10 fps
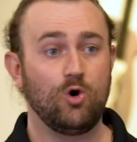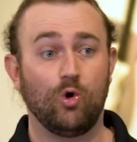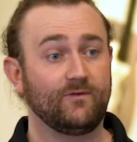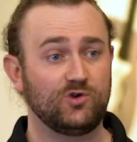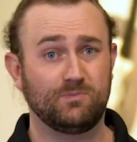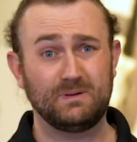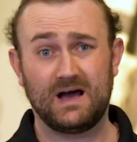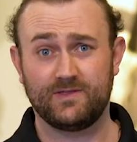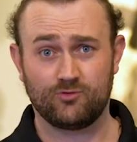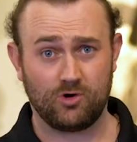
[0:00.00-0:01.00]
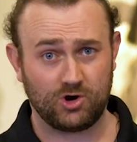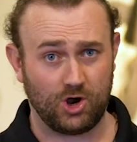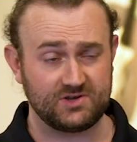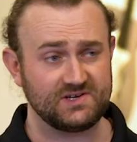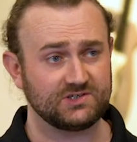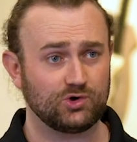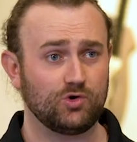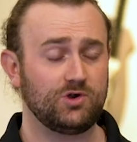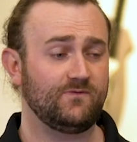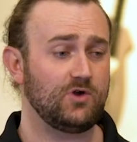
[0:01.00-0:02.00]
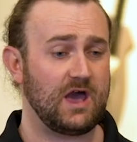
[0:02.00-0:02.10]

or if you apply the wrong coatings, or if you